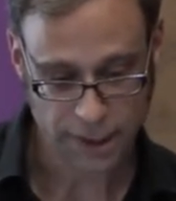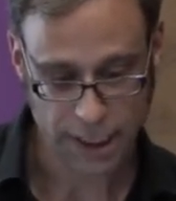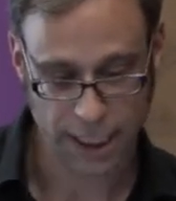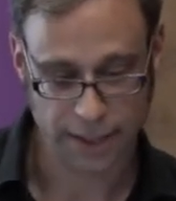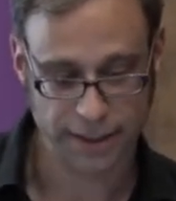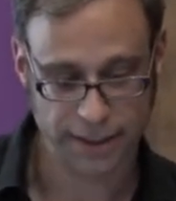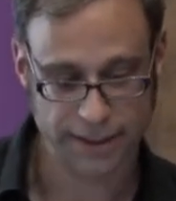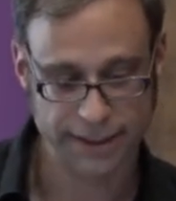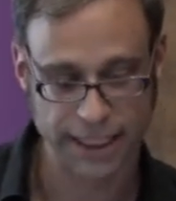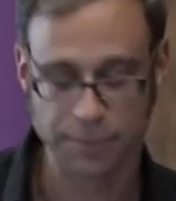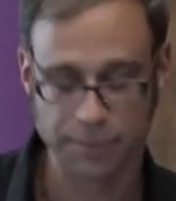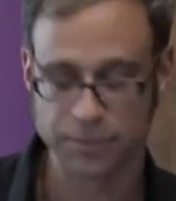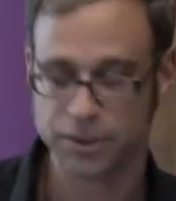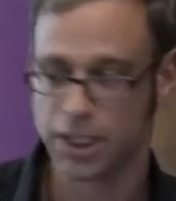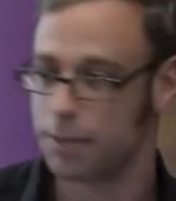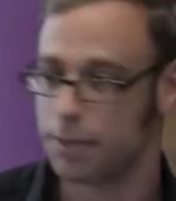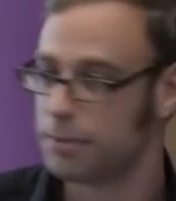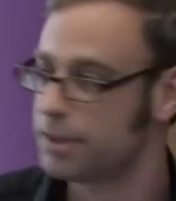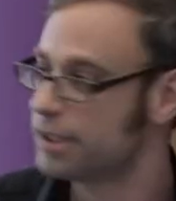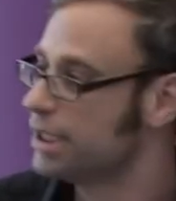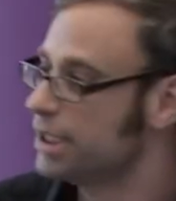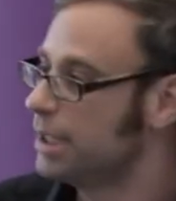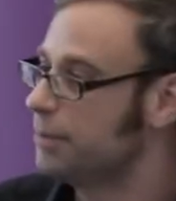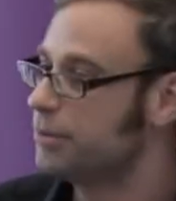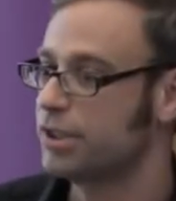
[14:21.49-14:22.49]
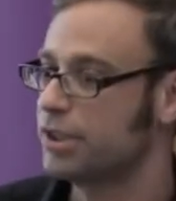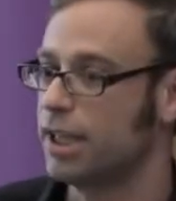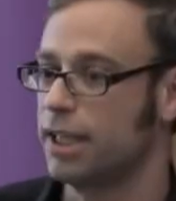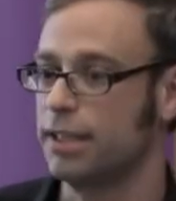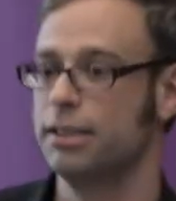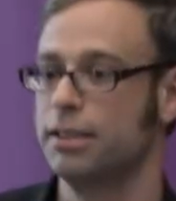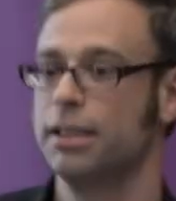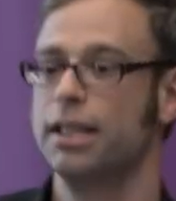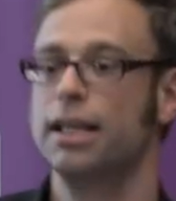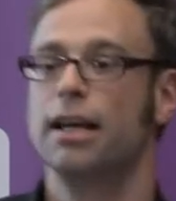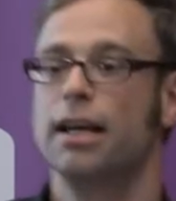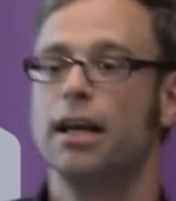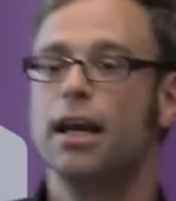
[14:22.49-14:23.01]
At the same time, it seems
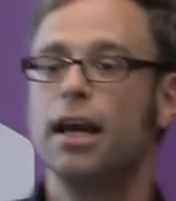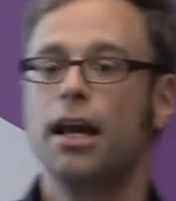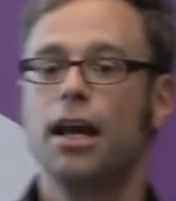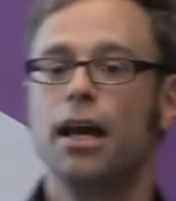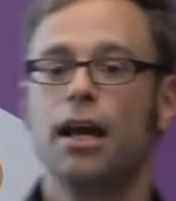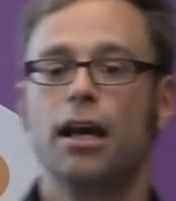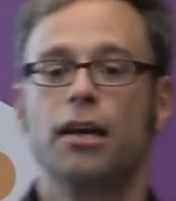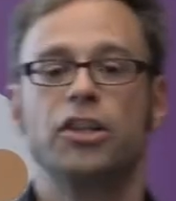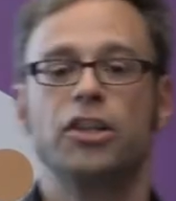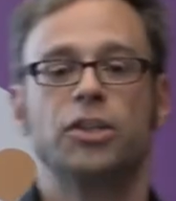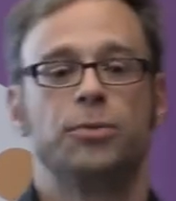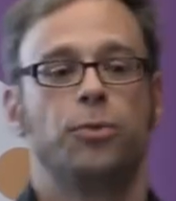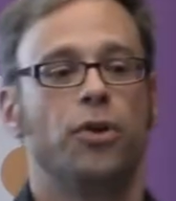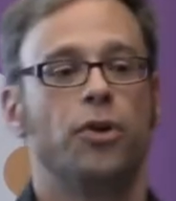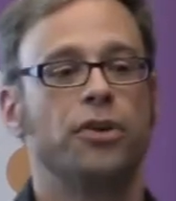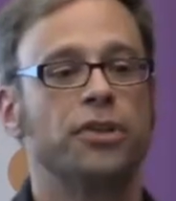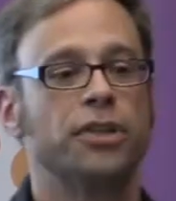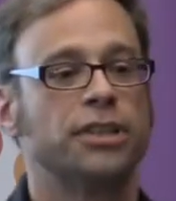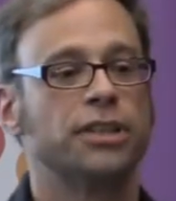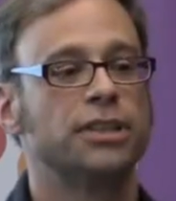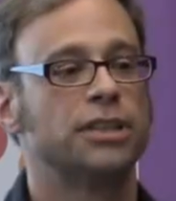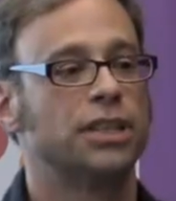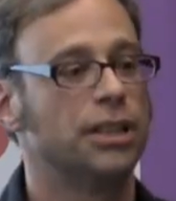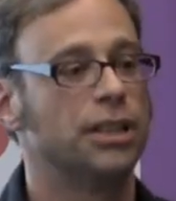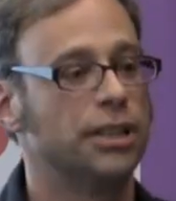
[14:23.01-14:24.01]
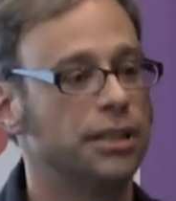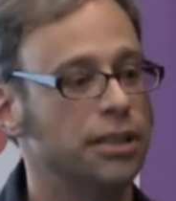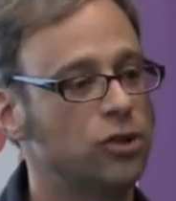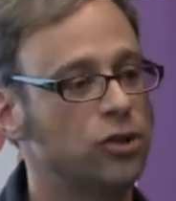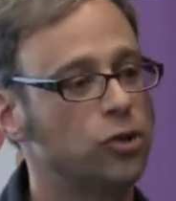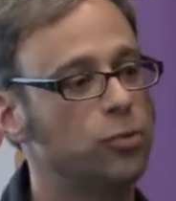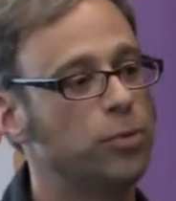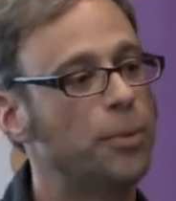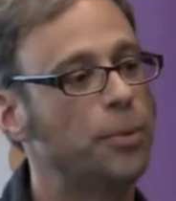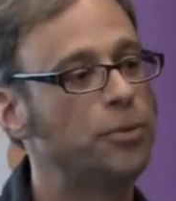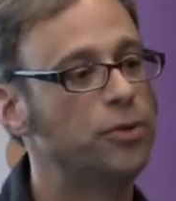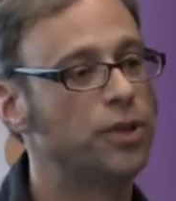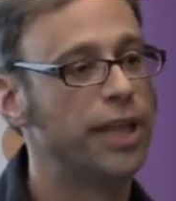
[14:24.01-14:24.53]
that respondents in the
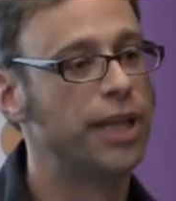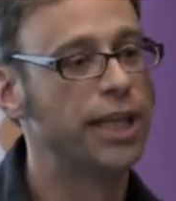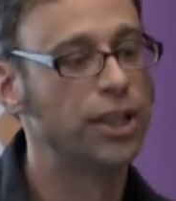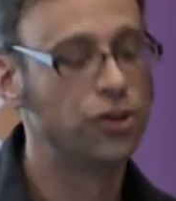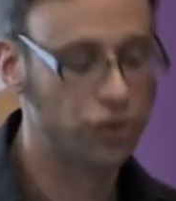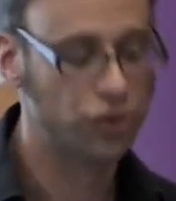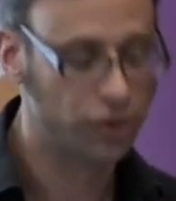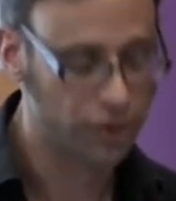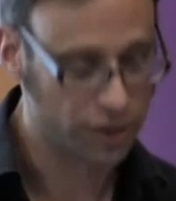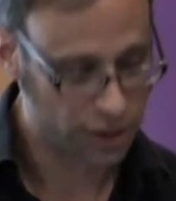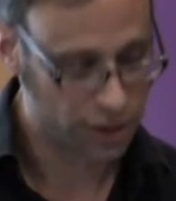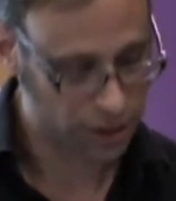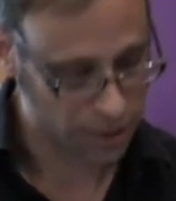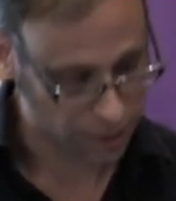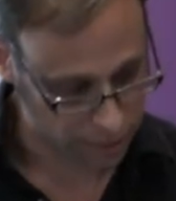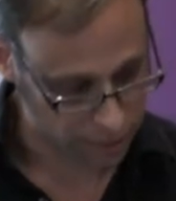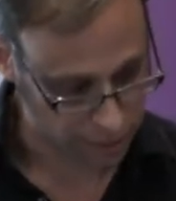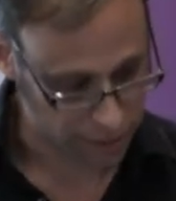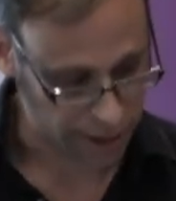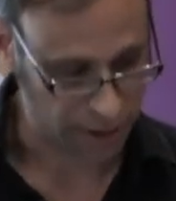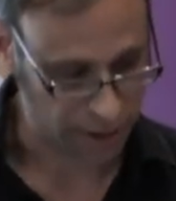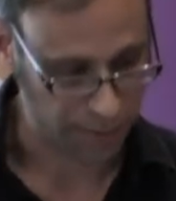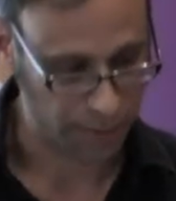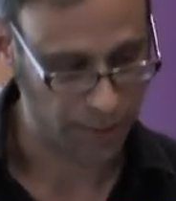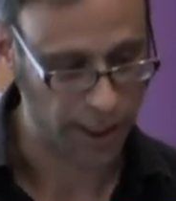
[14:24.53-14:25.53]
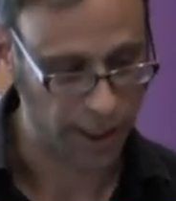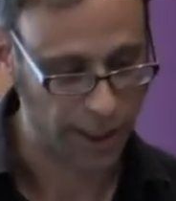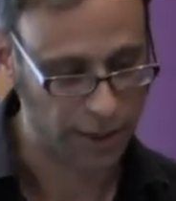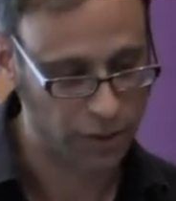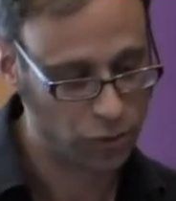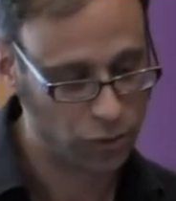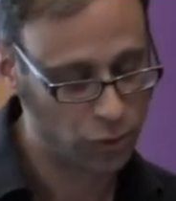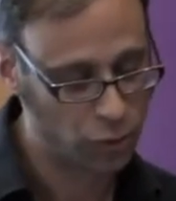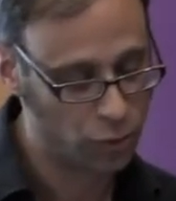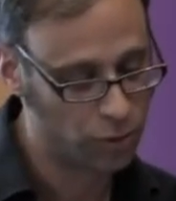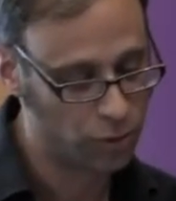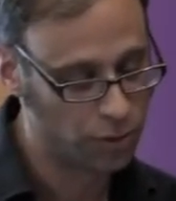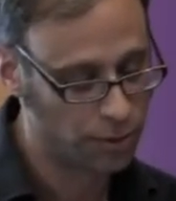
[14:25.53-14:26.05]
two populations, that applies
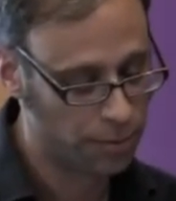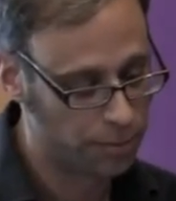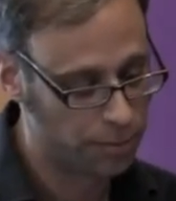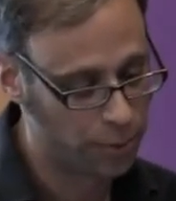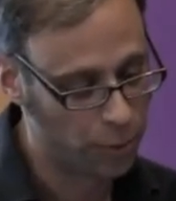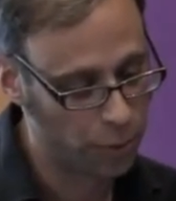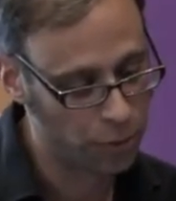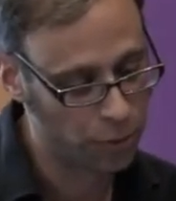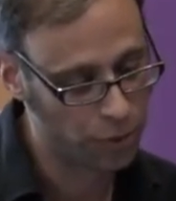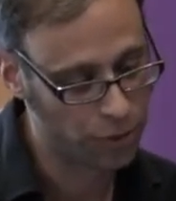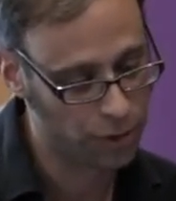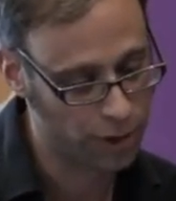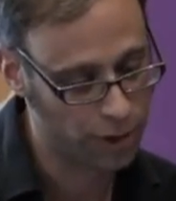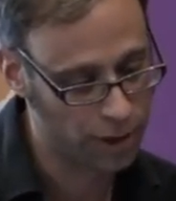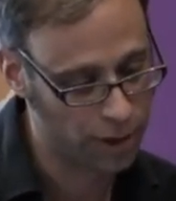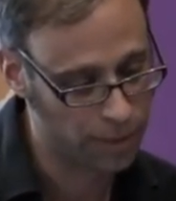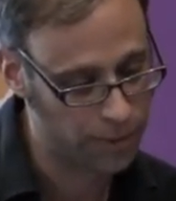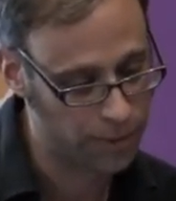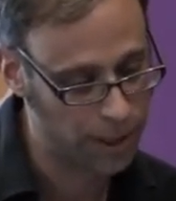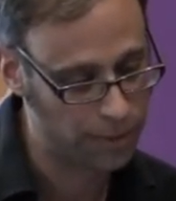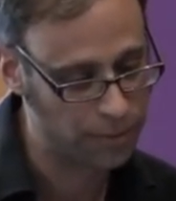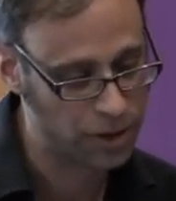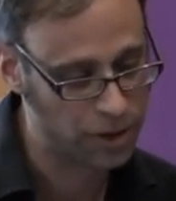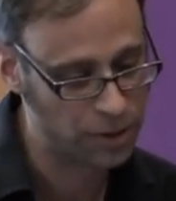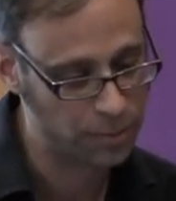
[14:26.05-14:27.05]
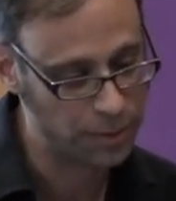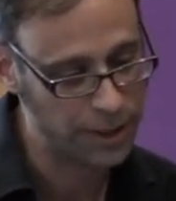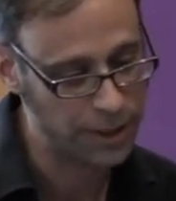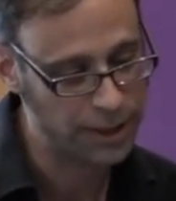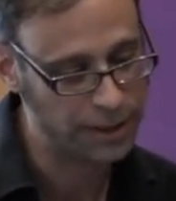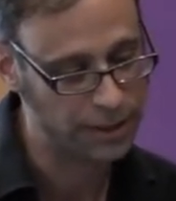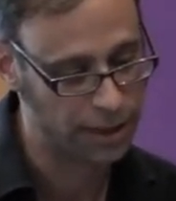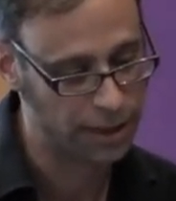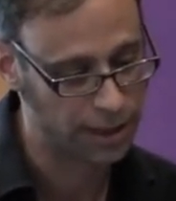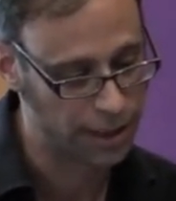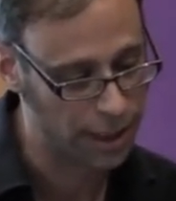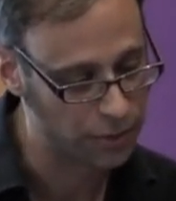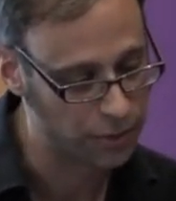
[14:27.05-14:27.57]
to both
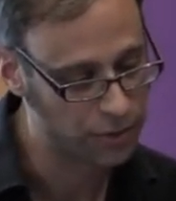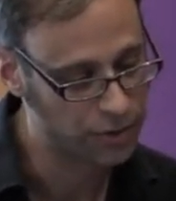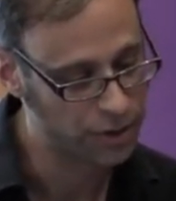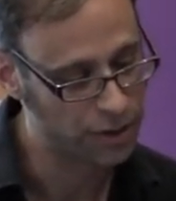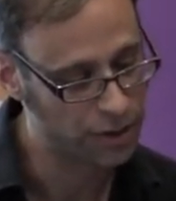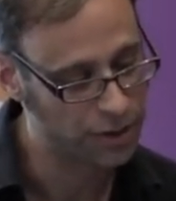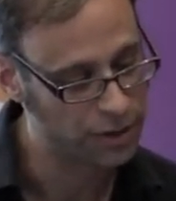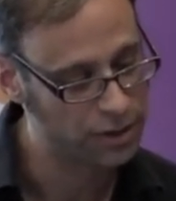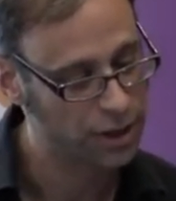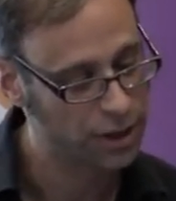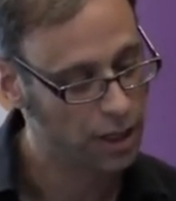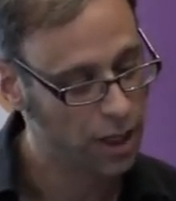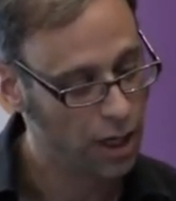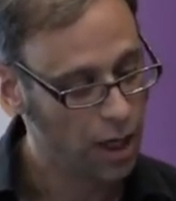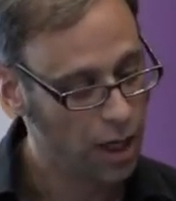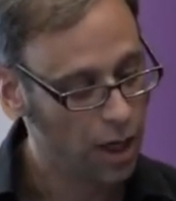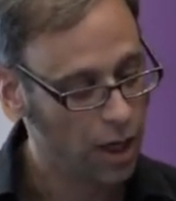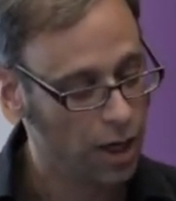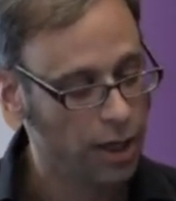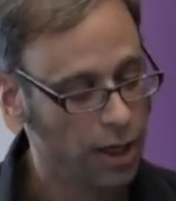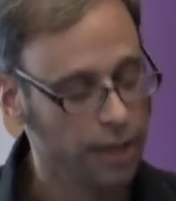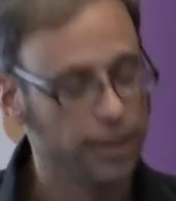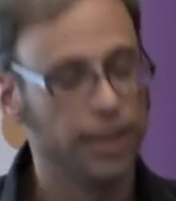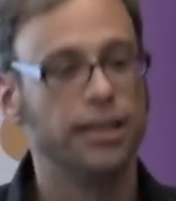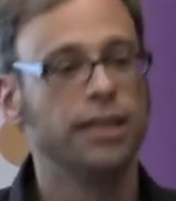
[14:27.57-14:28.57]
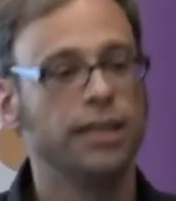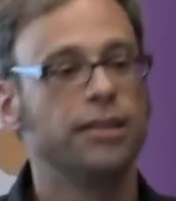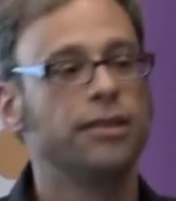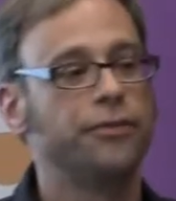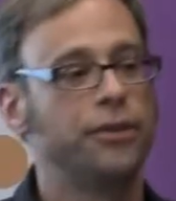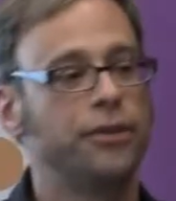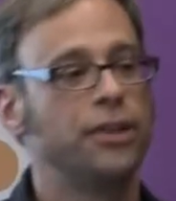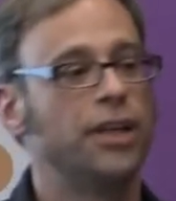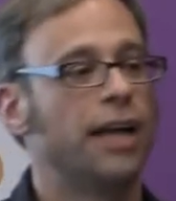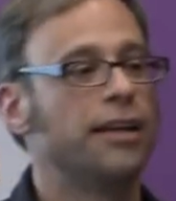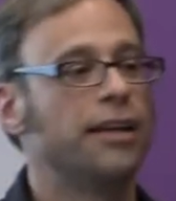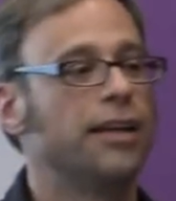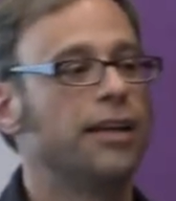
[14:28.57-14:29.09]
MSPs and councillors, they didn't
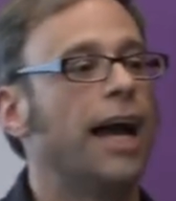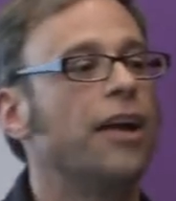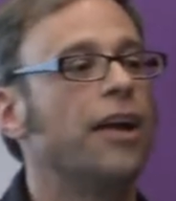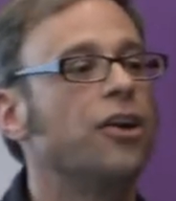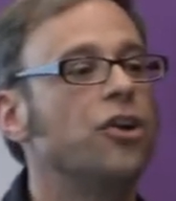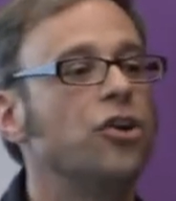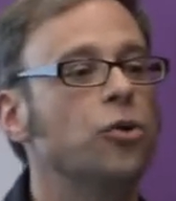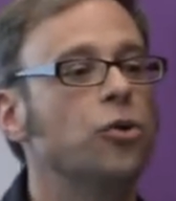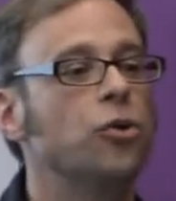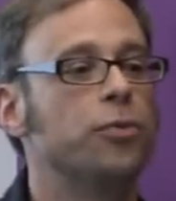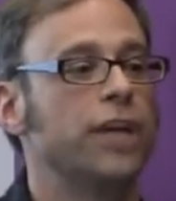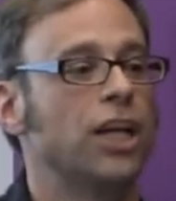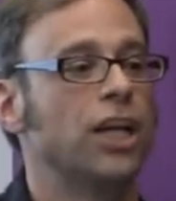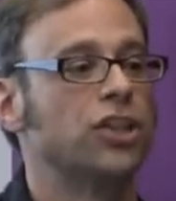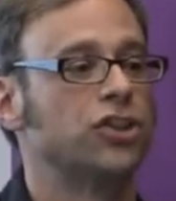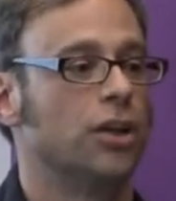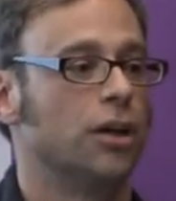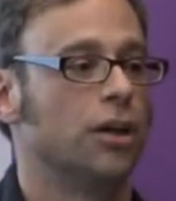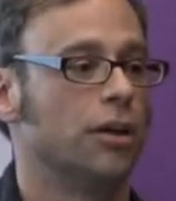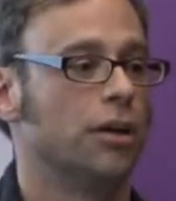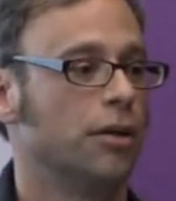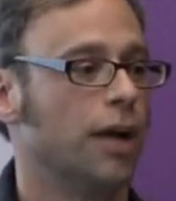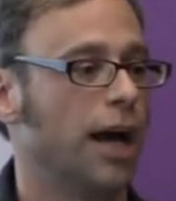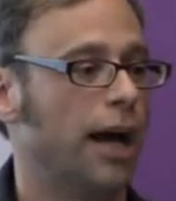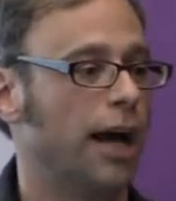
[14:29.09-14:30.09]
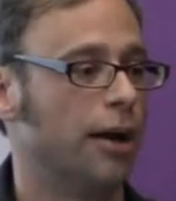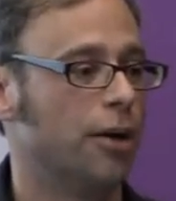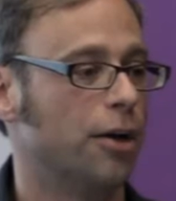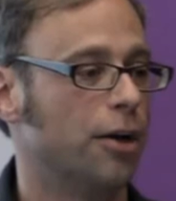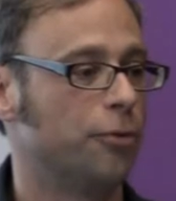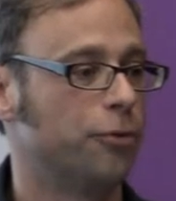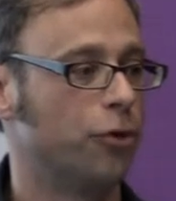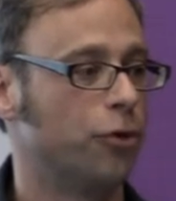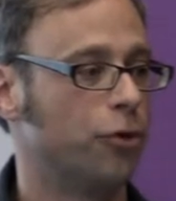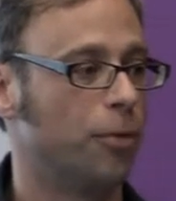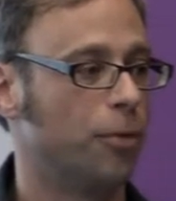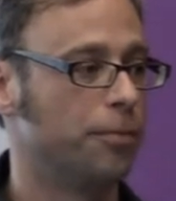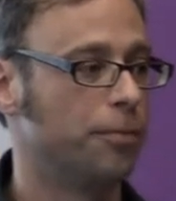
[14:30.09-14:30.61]
feel under undue pressure
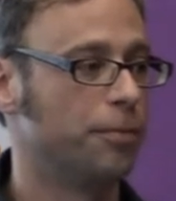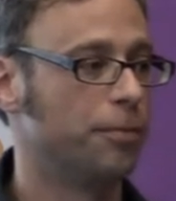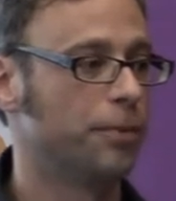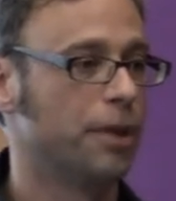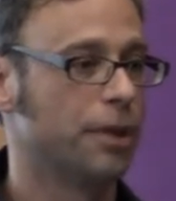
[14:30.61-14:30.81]
from